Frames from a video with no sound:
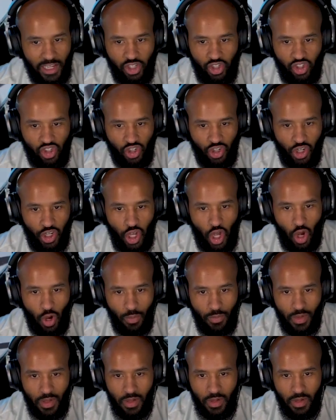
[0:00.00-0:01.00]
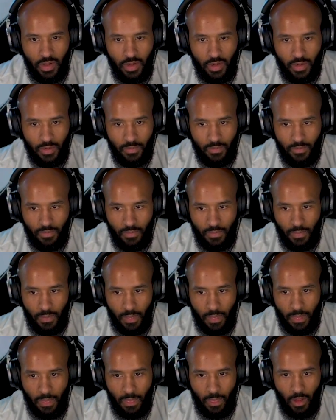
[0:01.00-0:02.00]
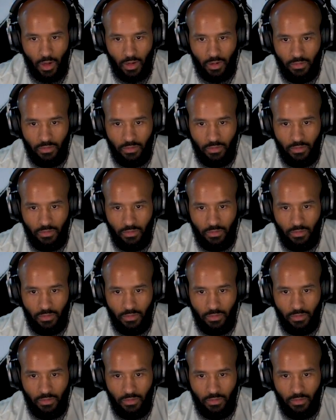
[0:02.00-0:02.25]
just gonna go. Look.